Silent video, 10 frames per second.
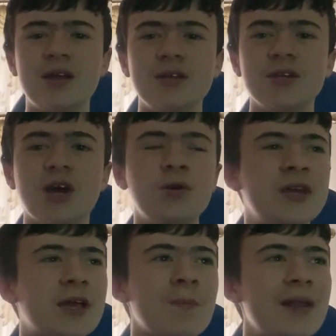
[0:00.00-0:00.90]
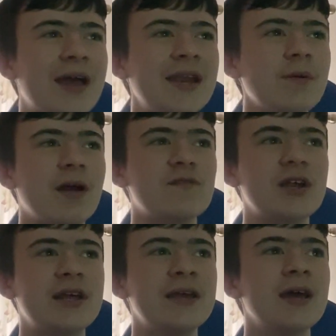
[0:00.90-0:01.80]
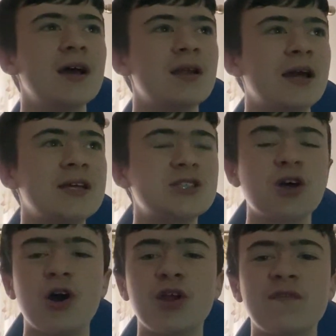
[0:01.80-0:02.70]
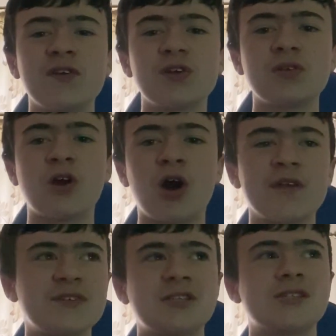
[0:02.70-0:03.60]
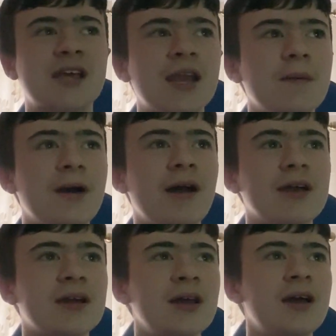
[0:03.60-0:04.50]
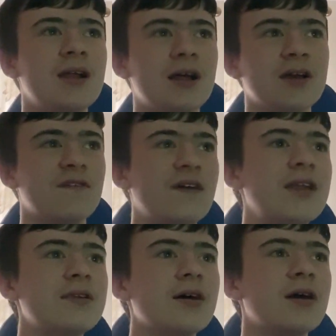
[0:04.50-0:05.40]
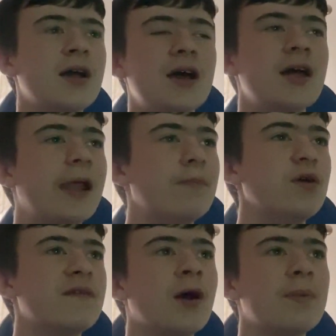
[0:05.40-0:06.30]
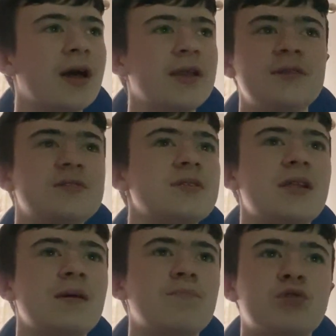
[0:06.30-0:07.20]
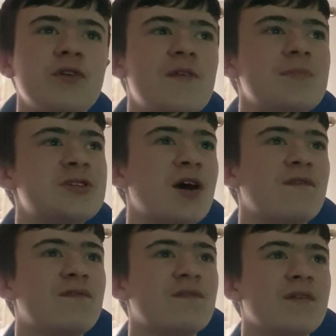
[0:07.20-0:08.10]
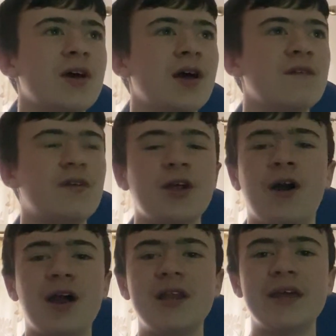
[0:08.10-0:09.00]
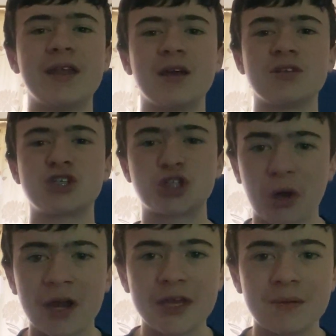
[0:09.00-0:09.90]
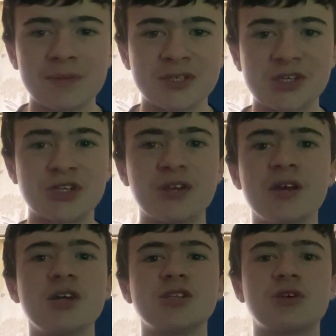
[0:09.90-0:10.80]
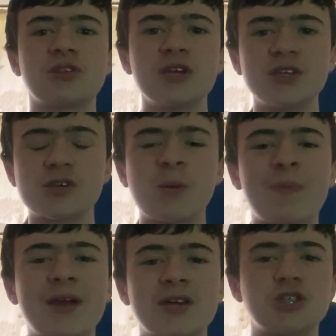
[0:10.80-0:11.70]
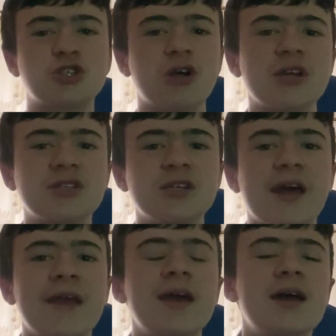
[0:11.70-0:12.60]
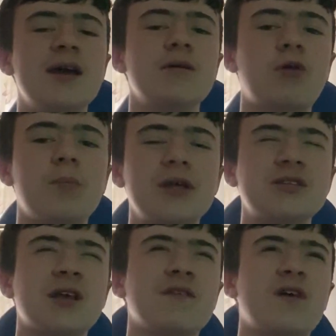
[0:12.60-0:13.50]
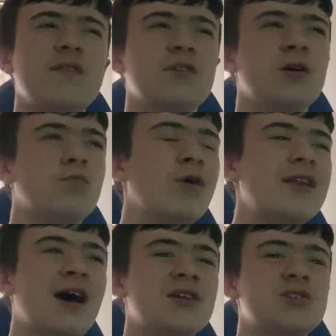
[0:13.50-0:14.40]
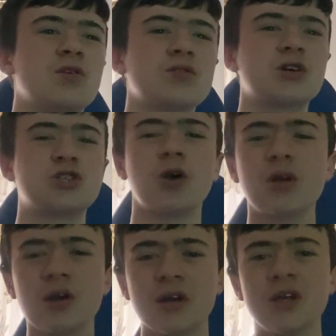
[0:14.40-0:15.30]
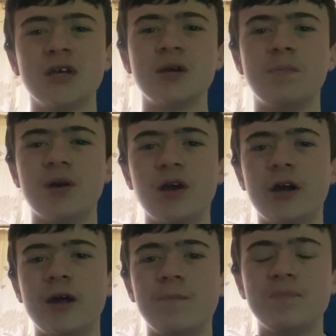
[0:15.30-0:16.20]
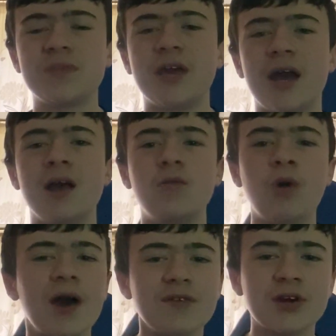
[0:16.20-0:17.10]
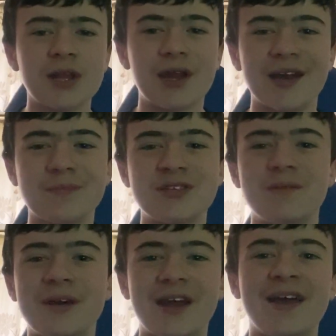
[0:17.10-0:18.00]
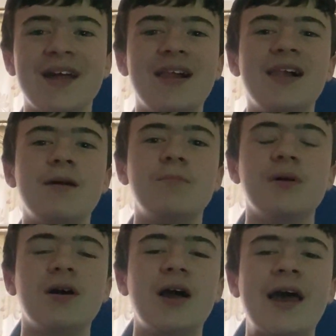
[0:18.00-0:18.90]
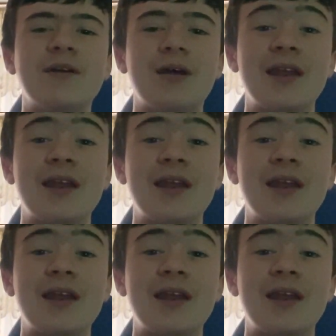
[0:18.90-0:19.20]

you know, he can play anywhere really. Like, he started off at Cardiff as a centre back, like a defender, and moving up and proved himself uh, very highly in a striking position. So I think he's going to be playing at striker today, probably instead of either Windass or Kachunga. But um, yeah, we'll have a look at the lineups in a minute. But anyway,